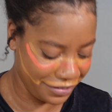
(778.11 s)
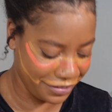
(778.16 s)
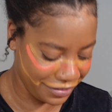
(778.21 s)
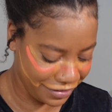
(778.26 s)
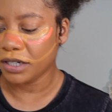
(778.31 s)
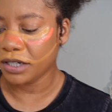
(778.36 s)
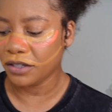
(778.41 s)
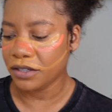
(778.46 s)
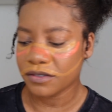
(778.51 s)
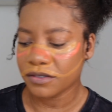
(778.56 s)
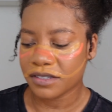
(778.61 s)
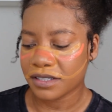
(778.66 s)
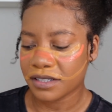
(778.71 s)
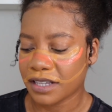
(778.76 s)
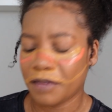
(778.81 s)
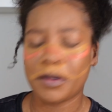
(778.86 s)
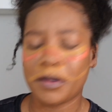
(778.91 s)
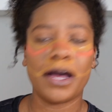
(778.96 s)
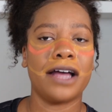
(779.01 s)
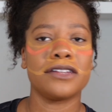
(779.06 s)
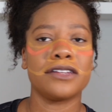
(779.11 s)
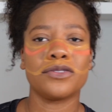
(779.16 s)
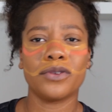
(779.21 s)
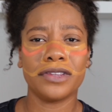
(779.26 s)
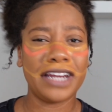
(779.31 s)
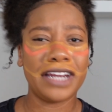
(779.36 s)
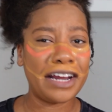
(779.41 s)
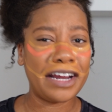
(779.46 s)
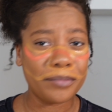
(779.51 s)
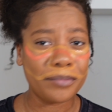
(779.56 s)
I use the same contour
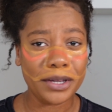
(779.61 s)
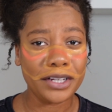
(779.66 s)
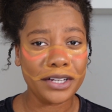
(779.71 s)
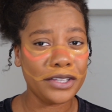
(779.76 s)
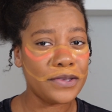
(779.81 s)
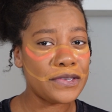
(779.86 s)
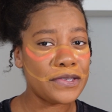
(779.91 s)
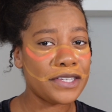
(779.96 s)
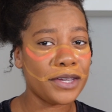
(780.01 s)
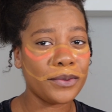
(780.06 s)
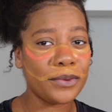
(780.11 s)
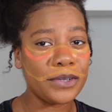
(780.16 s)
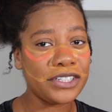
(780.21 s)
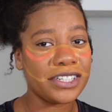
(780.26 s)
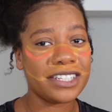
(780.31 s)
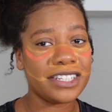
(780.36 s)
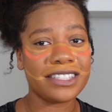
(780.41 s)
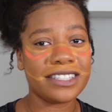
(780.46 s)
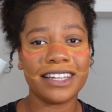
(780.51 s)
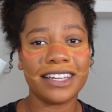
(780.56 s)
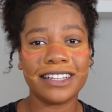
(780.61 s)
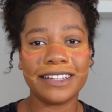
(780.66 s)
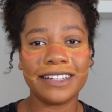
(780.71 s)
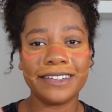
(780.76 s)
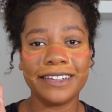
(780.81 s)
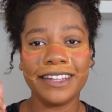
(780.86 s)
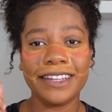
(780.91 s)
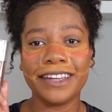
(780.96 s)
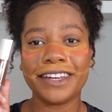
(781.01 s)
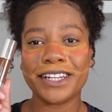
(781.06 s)
that I've been using, which is the
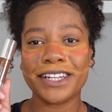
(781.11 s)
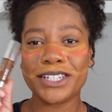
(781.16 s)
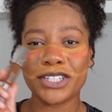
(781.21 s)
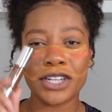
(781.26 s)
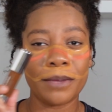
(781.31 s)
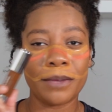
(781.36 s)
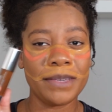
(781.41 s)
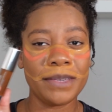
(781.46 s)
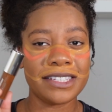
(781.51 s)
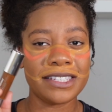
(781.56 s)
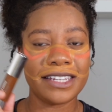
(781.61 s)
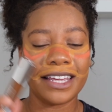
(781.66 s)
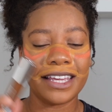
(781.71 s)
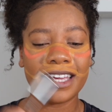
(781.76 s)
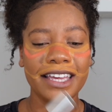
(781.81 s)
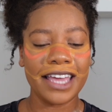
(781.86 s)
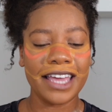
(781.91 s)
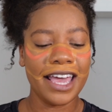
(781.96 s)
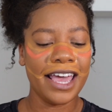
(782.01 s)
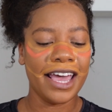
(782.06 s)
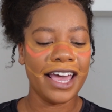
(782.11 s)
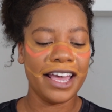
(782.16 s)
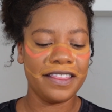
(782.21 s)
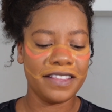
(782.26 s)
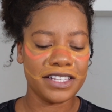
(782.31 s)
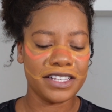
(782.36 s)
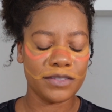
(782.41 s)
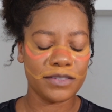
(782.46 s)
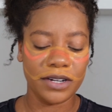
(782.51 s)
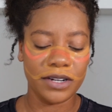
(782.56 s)
Clinique Chubby Stick, and
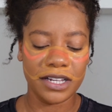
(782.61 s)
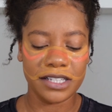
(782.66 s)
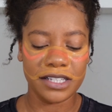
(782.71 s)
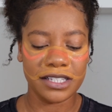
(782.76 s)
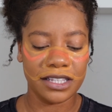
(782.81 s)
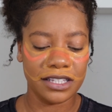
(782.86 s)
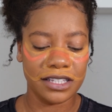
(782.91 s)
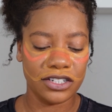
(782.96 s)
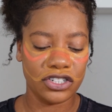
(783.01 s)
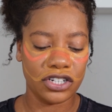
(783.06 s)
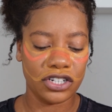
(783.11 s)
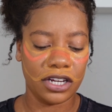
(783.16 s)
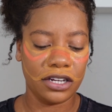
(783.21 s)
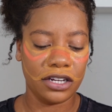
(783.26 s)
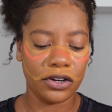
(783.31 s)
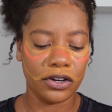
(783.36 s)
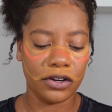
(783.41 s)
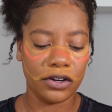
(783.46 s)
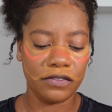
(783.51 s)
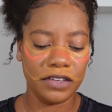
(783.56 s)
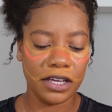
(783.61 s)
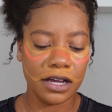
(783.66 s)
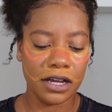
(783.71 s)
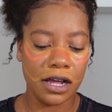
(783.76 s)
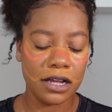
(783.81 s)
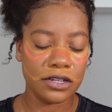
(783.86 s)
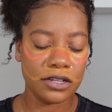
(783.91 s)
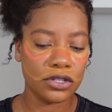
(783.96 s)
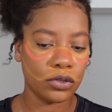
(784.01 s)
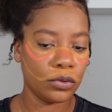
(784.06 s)
this one is in the shade Curvy
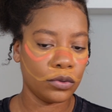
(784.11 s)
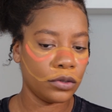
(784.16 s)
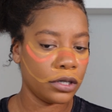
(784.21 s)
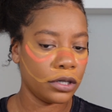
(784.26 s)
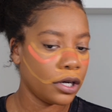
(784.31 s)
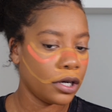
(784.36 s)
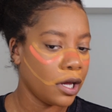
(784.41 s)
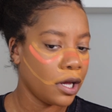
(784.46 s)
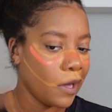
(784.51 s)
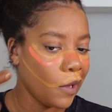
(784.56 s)
Contour.